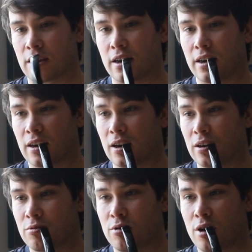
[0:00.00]

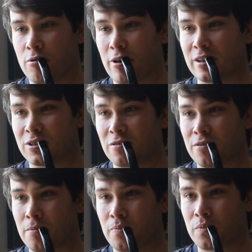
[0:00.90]
a race of
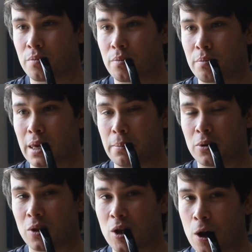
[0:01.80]

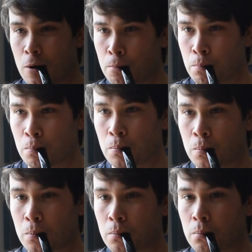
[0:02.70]
people,
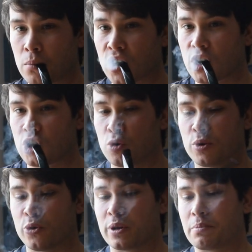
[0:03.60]

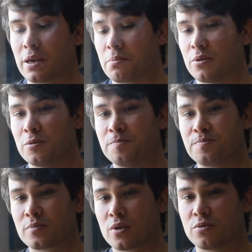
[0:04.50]
humanoid people
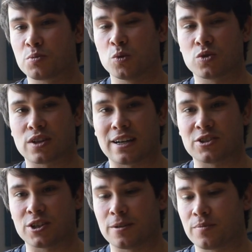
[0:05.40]
of small
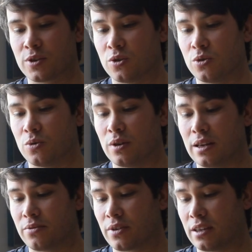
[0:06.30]
stature, who
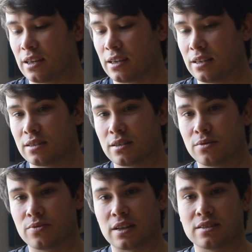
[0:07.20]
live in his
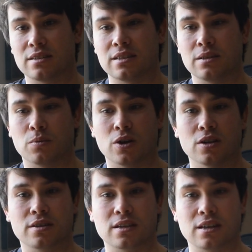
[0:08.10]
fantasy
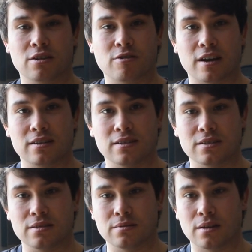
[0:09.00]
world that he created,
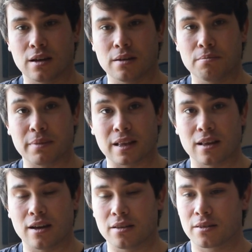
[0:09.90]

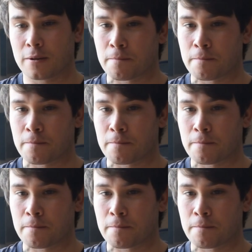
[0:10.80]
Middle-earth.